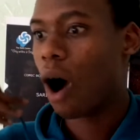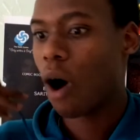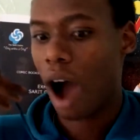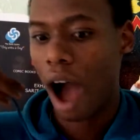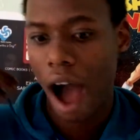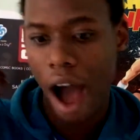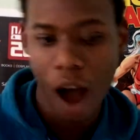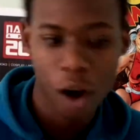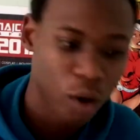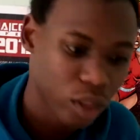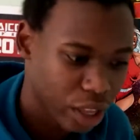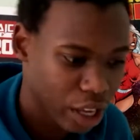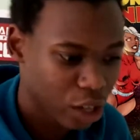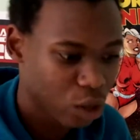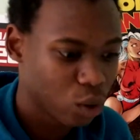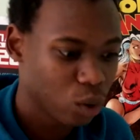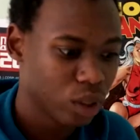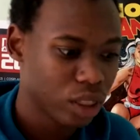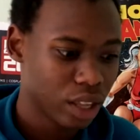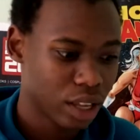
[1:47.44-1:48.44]
how they
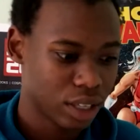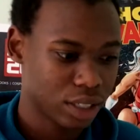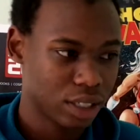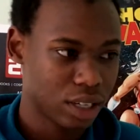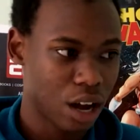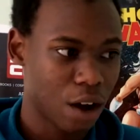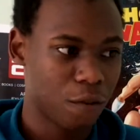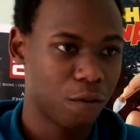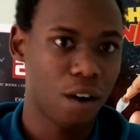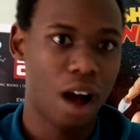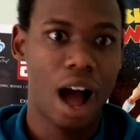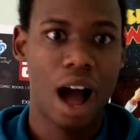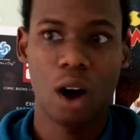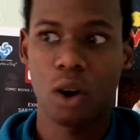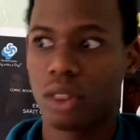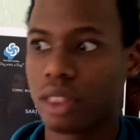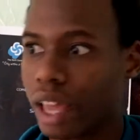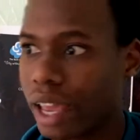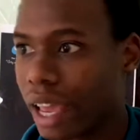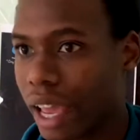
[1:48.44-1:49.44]
do their stuff, how
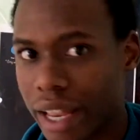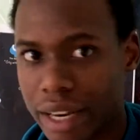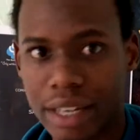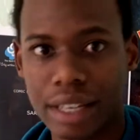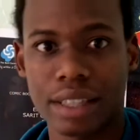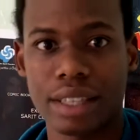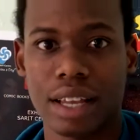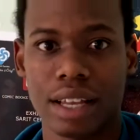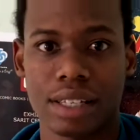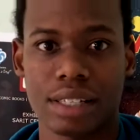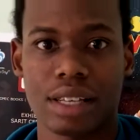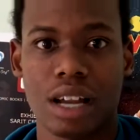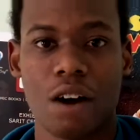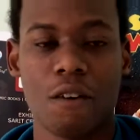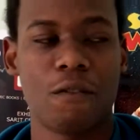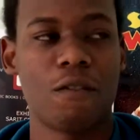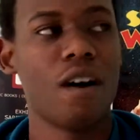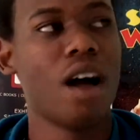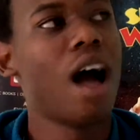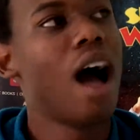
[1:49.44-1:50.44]
they edit their
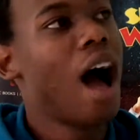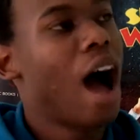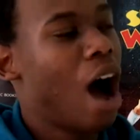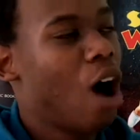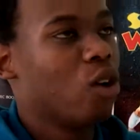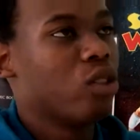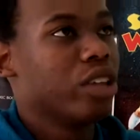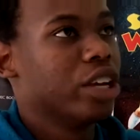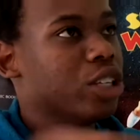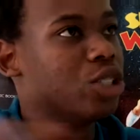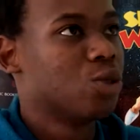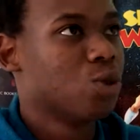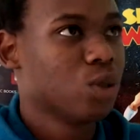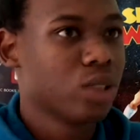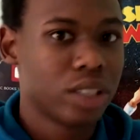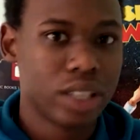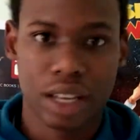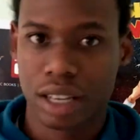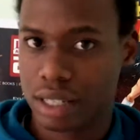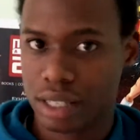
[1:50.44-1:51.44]
stuff, how they shoot
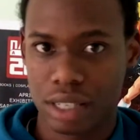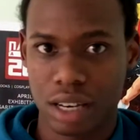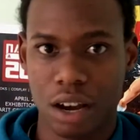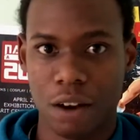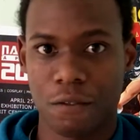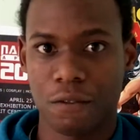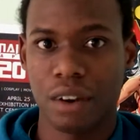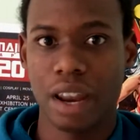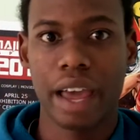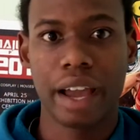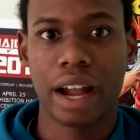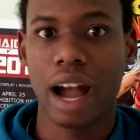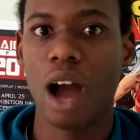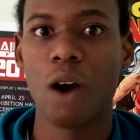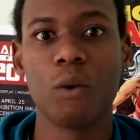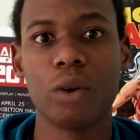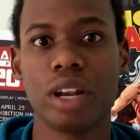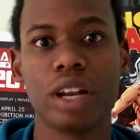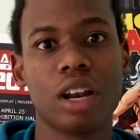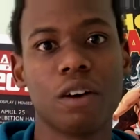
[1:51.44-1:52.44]
their stuff. Like, I
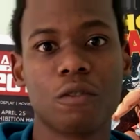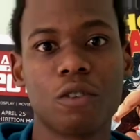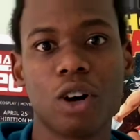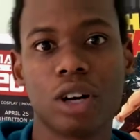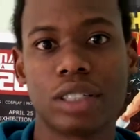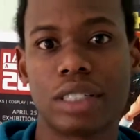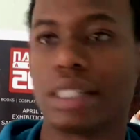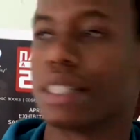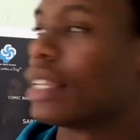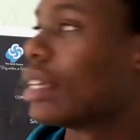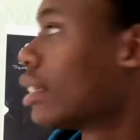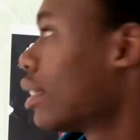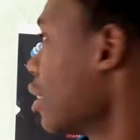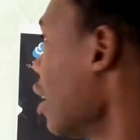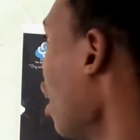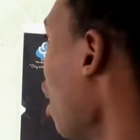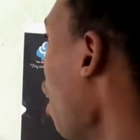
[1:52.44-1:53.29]
wouldn't have gotten this